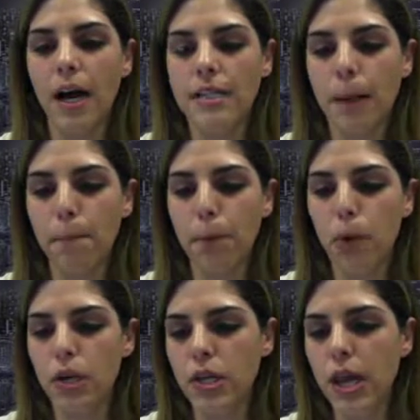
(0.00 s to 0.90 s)

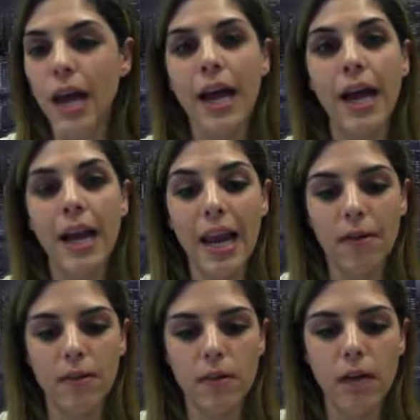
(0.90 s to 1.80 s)
support
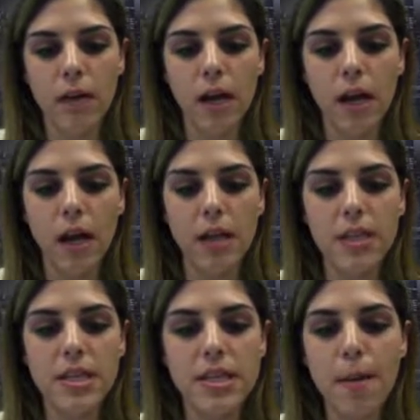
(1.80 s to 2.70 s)
level.
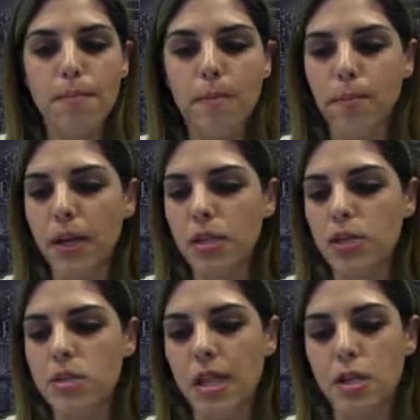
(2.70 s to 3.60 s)
The same
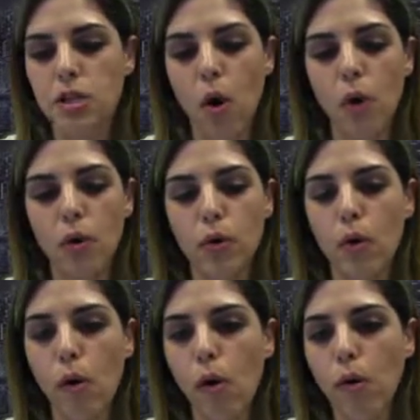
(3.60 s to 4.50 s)
picture stands on
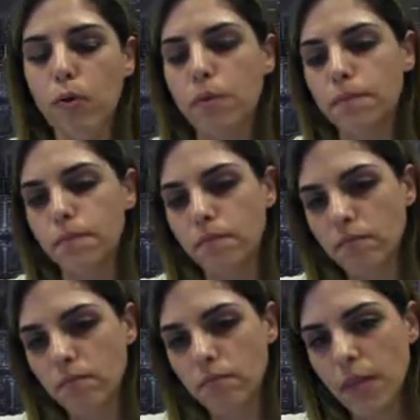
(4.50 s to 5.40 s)
gold.
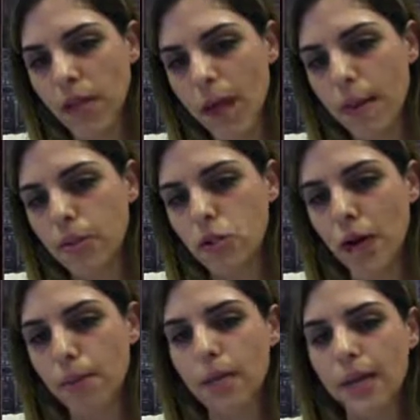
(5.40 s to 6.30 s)
A
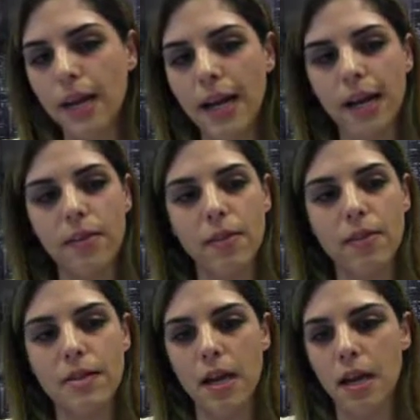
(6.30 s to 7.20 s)
sharp decline
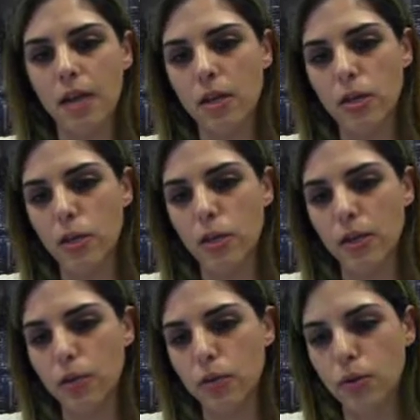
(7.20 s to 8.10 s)
this so
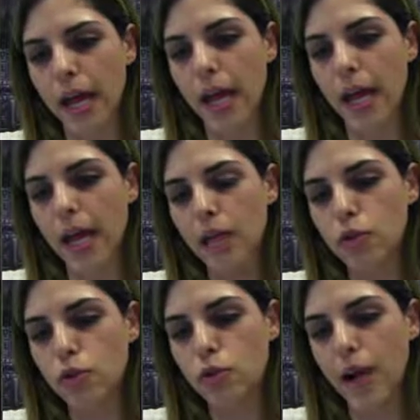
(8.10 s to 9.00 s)
far today,
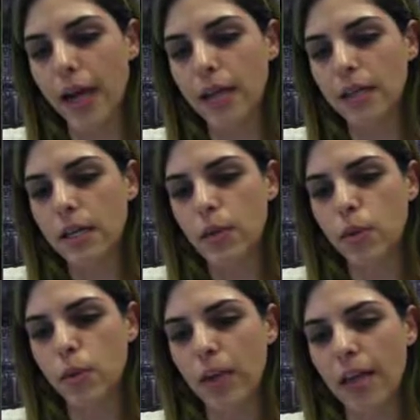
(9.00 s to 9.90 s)
trying
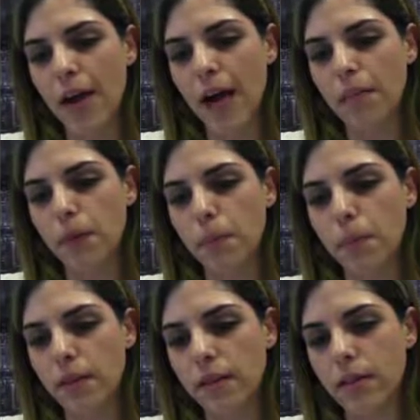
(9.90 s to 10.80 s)
to recover a
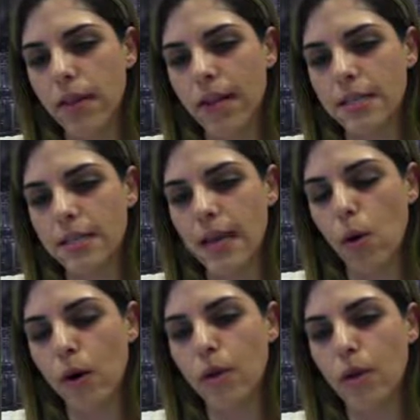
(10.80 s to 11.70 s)
bit. The last
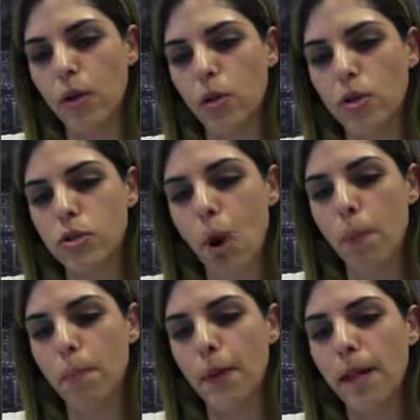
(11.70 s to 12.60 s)
hour, the US
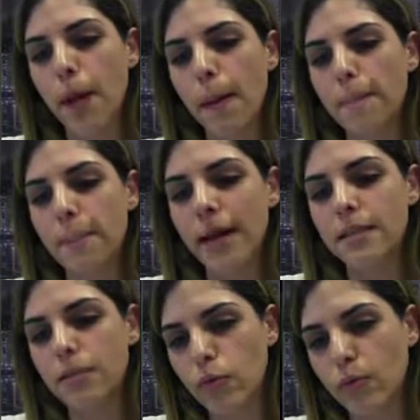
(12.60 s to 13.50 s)
Open,
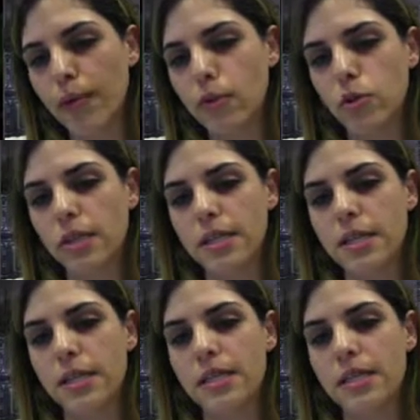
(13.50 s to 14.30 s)
but remains on its